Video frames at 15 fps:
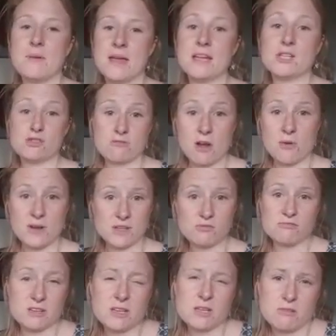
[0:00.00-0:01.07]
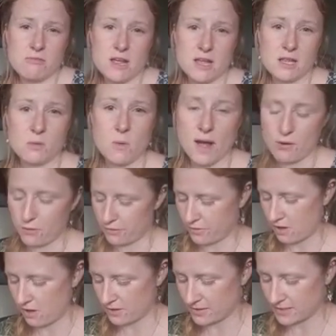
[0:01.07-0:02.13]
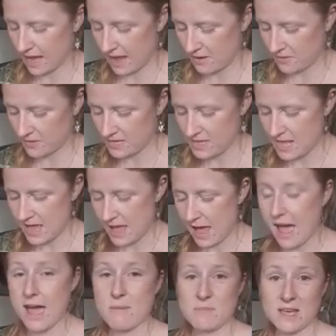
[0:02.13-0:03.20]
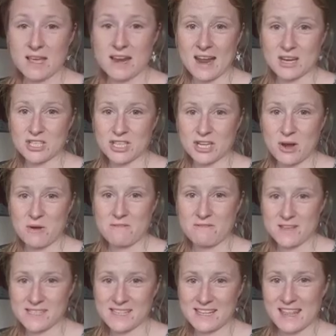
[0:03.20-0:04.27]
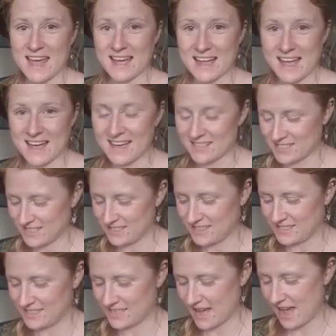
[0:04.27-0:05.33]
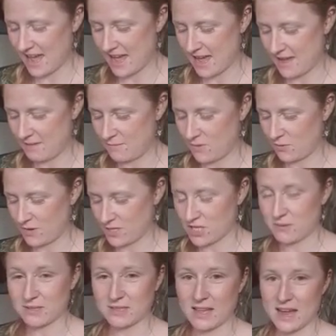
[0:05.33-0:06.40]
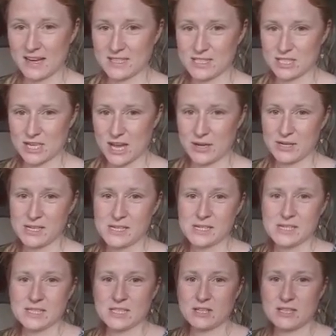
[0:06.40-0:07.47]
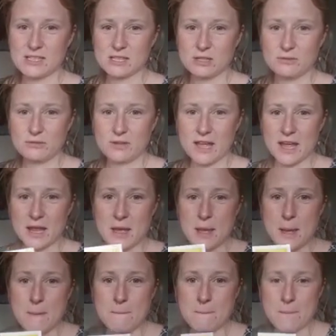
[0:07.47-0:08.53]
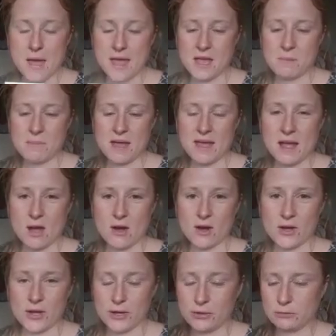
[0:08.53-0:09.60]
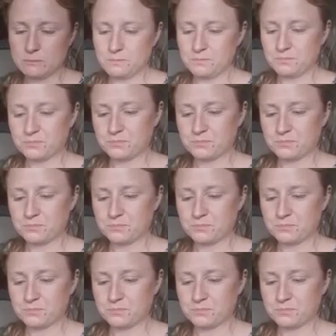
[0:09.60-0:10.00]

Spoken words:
is grown is really well thought out. You can actually go and visit their gardens, which I would like to do. So there's lovely baby oil